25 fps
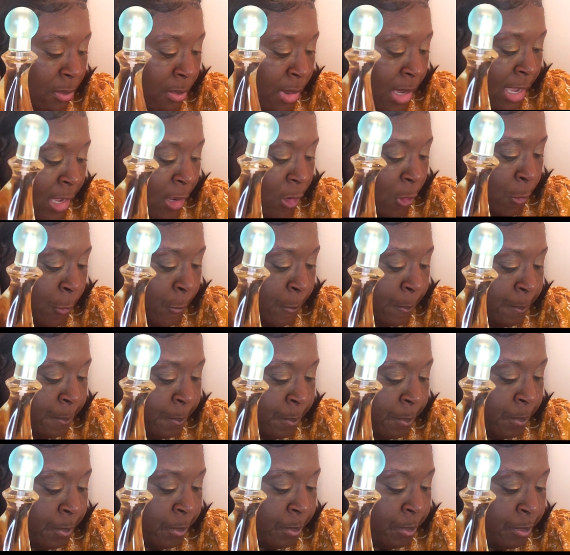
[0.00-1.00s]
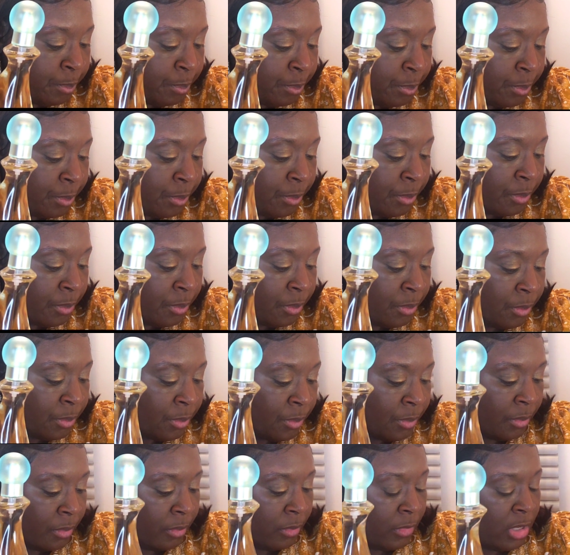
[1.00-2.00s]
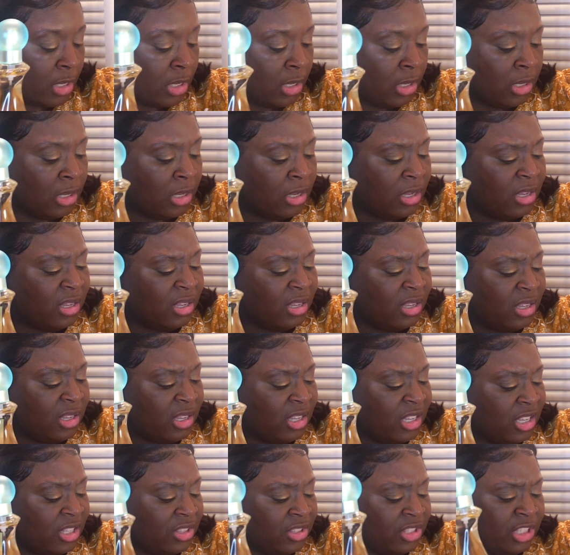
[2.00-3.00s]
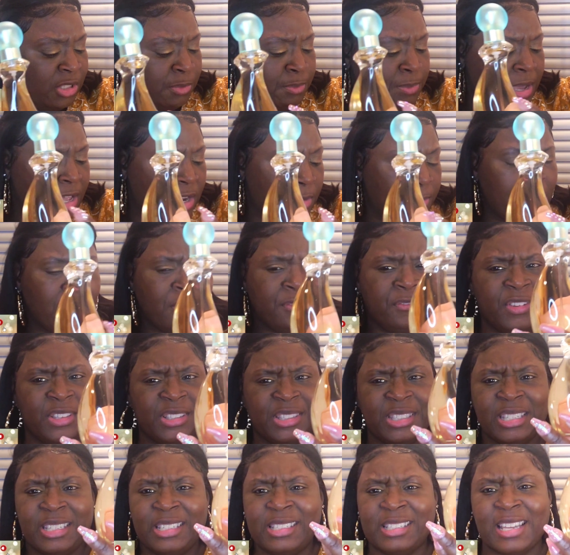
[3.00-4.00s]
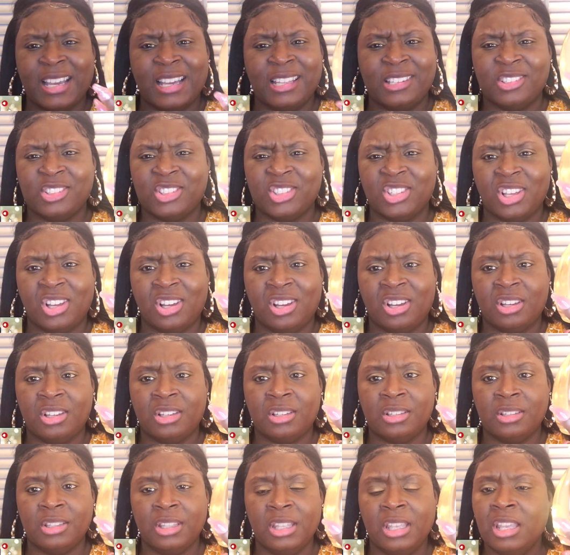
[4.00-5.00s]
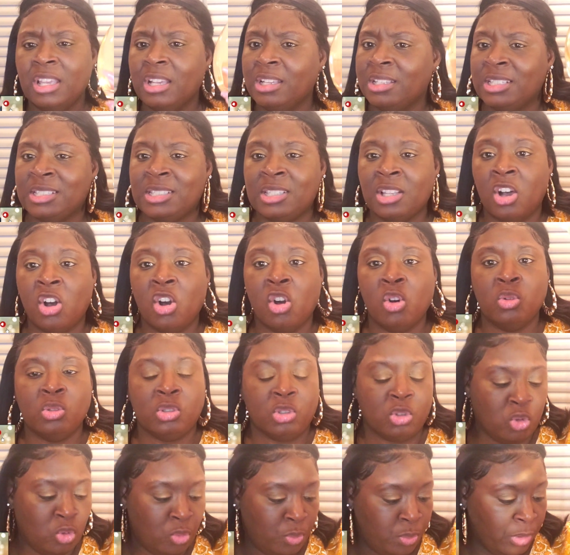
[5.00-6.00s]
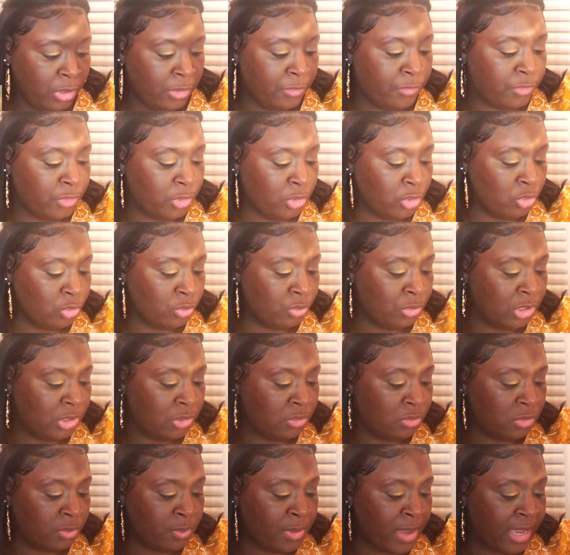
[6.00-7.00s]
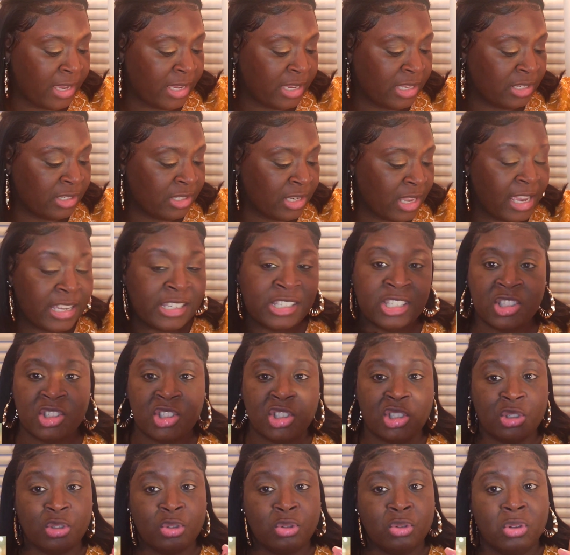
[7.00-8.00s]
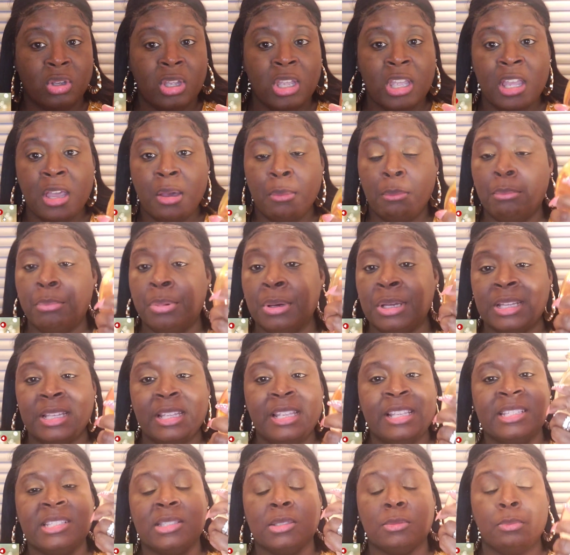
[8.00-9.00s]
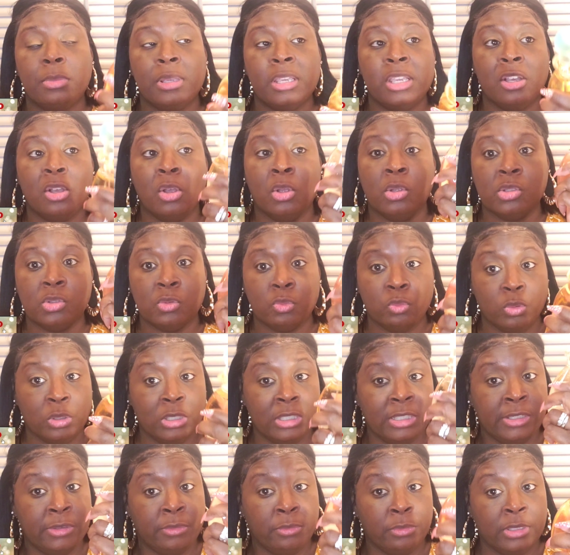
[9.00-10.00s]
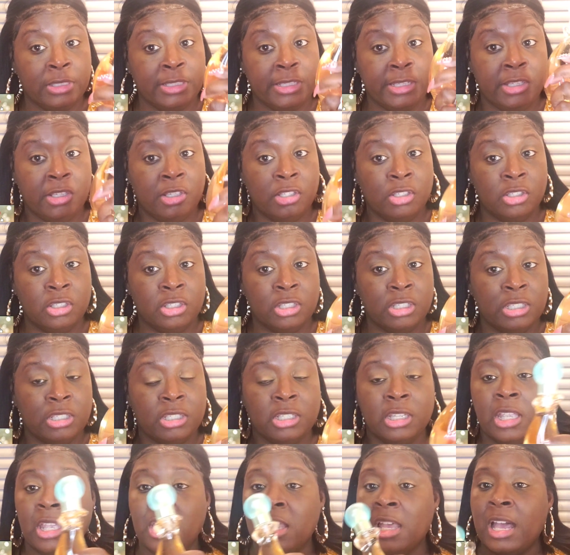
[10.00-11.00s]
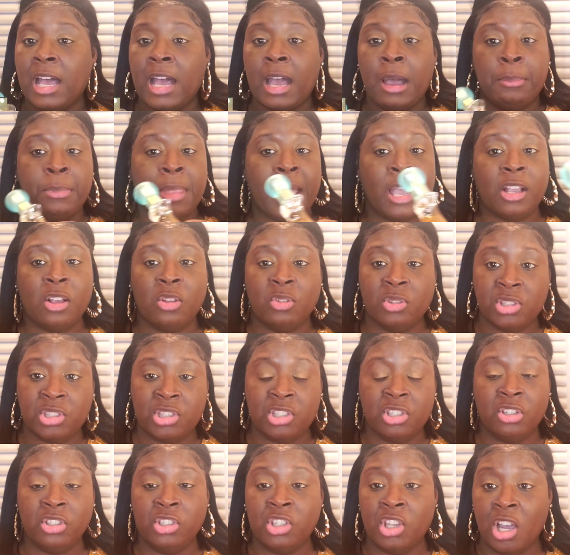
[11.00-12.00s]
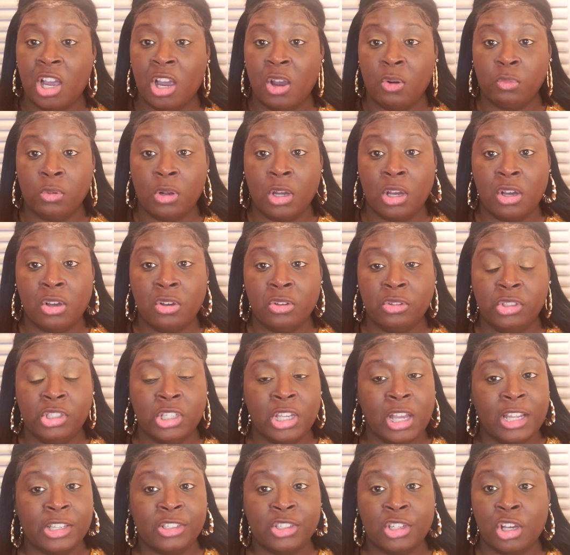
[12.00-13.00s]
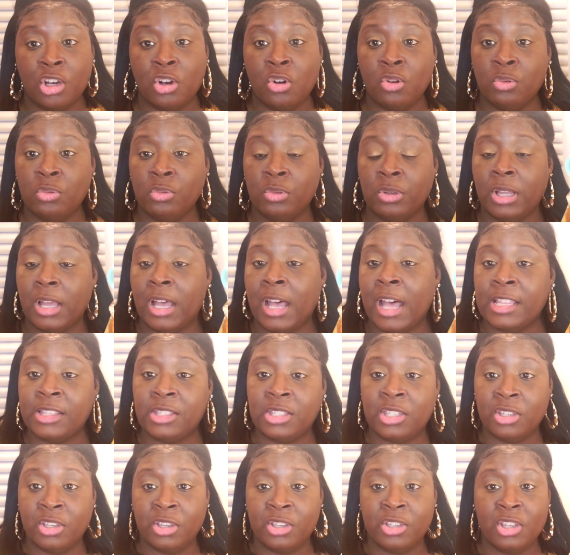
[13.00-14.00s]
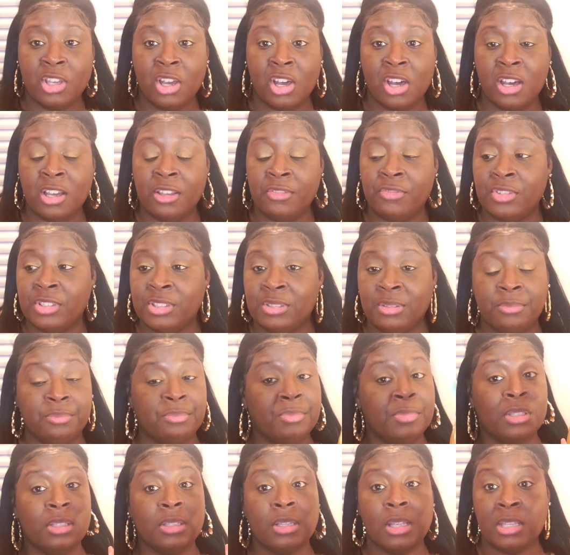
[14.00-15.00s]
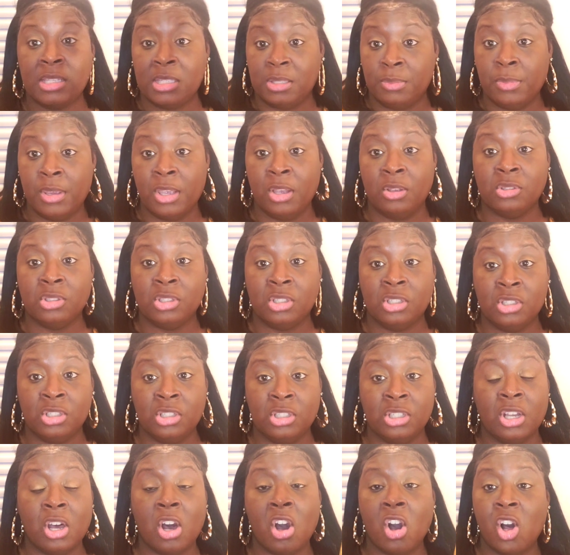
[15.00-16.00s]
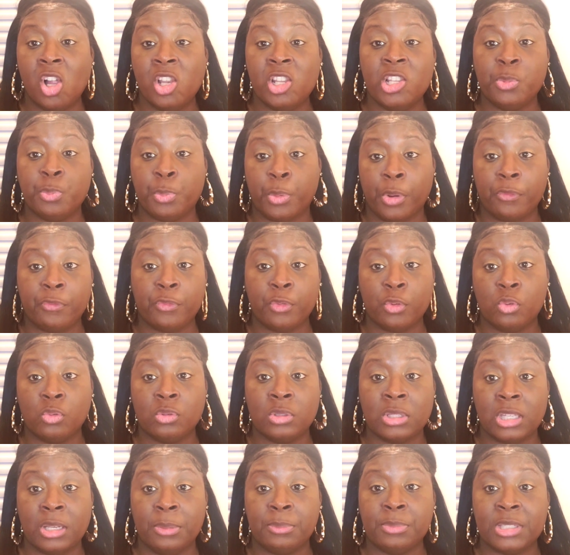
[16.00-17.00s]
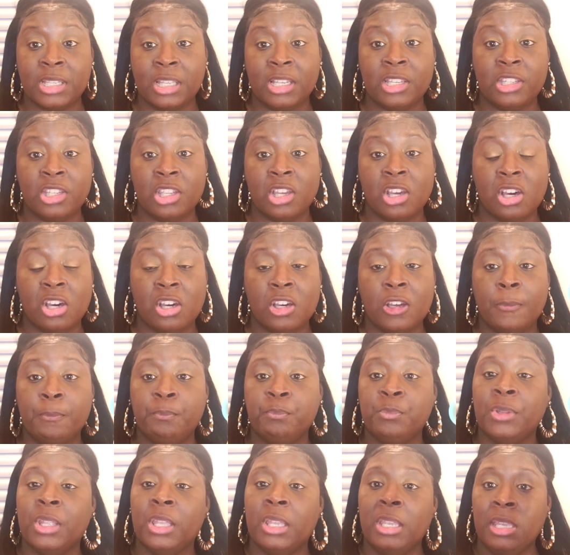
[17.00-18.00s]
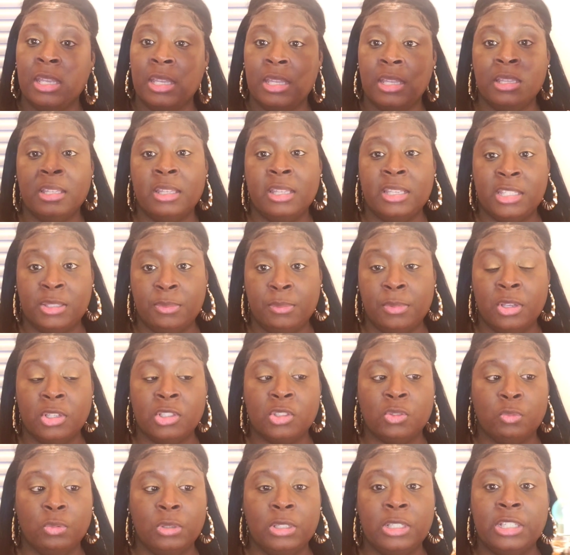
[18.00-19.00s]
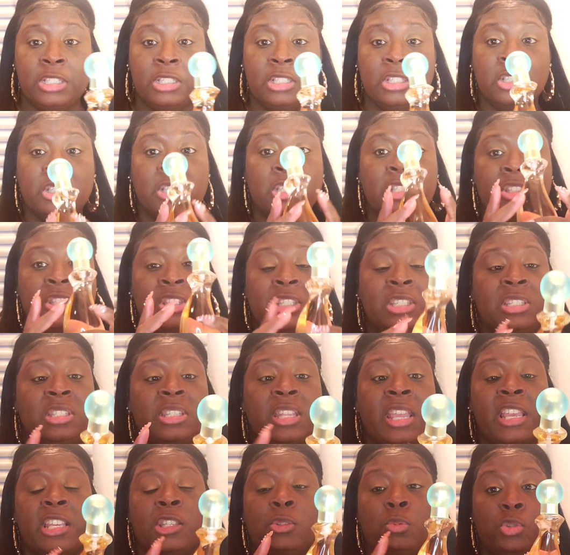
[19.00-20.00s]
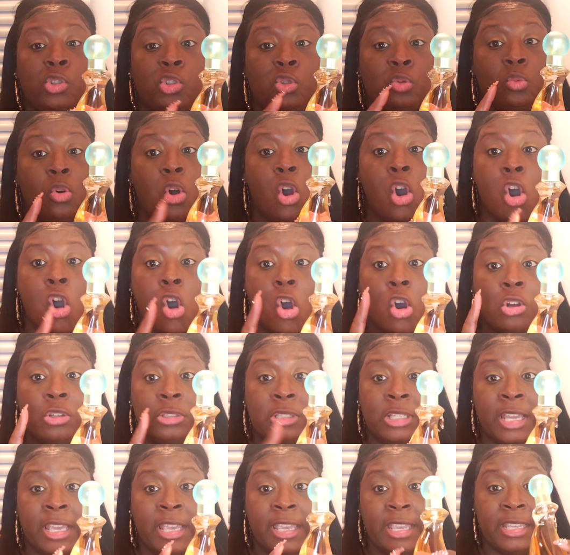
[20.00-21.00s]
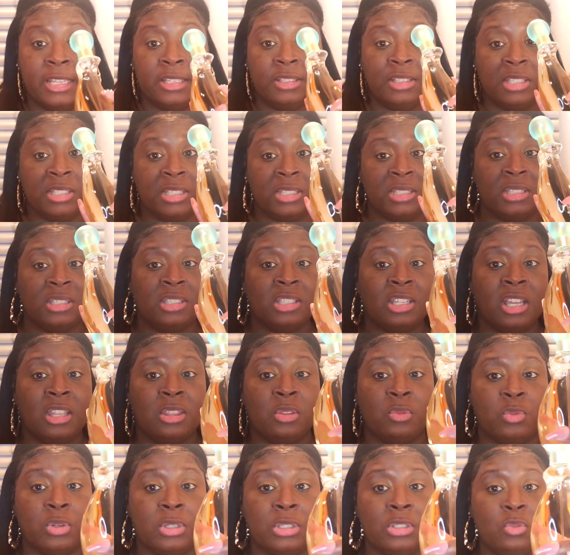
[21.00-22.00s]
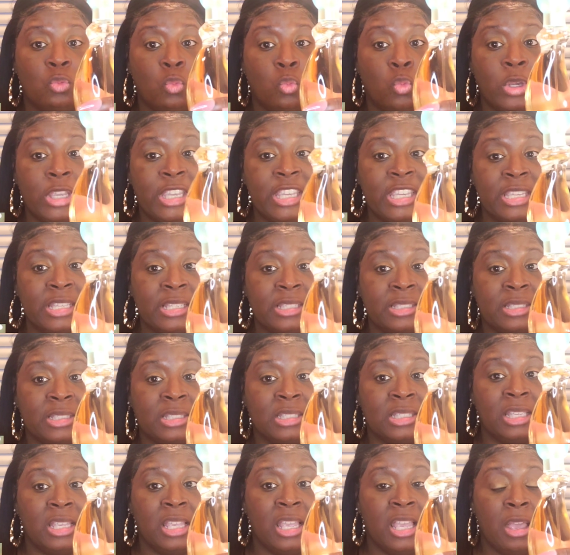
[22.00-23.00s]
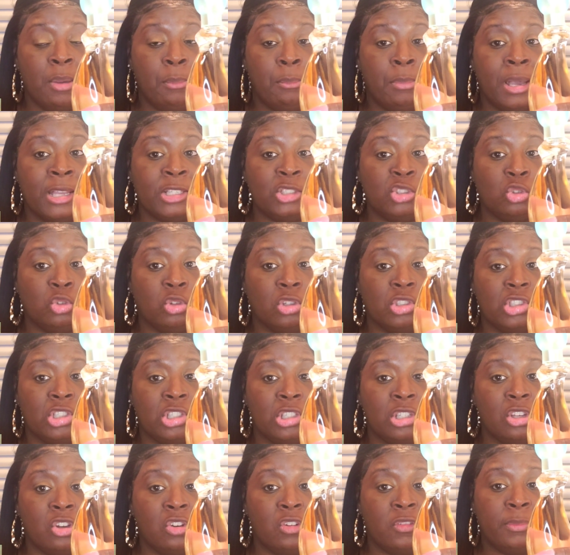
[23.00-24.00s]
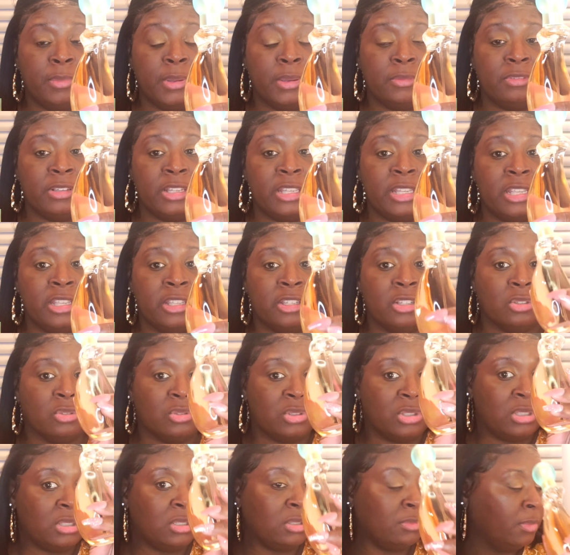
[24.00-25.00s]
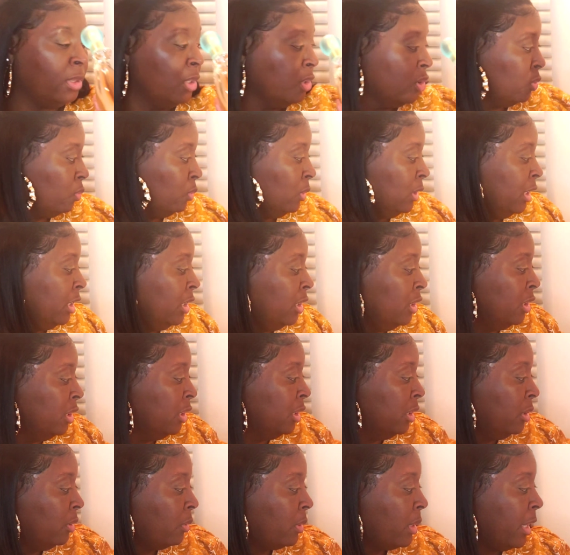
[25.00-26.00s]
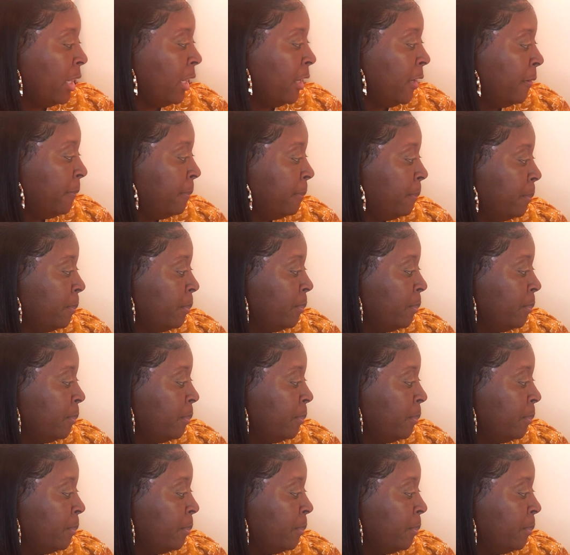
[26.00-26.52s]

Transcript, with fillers: about, um, this bought about $15, y'all. This is an old school perfume. This was back in 92, but it smells really, really good. I'm not gonna steer y'all wrong. Y'all know I tell y'all if it smells good. All these perfumes that I'm telling y'all, it smells really good. This stays with you all day. This is another one. Wings by Giorgio of Beverly Hills. Smells really good, okay?